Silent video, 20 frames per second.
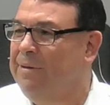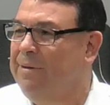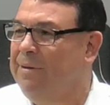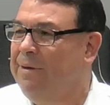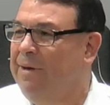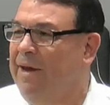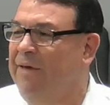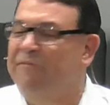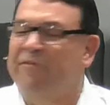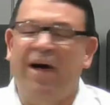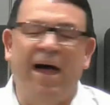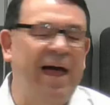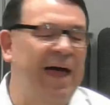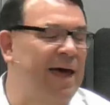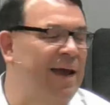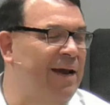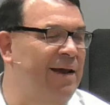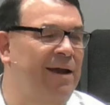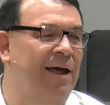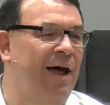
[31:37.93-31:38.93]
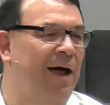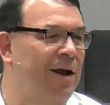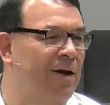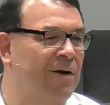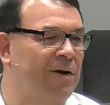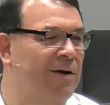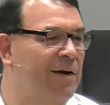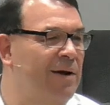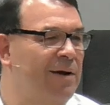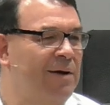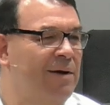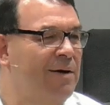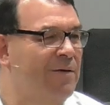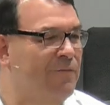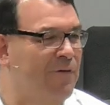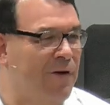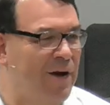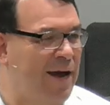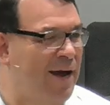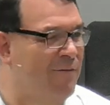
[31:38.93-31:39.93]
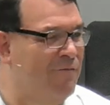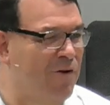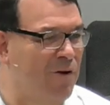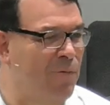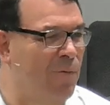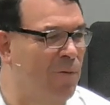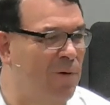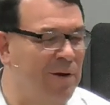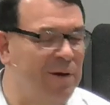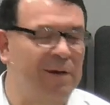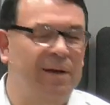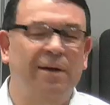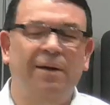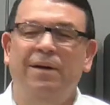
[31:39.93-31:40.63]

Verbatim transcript: If I had a dollar for everyone,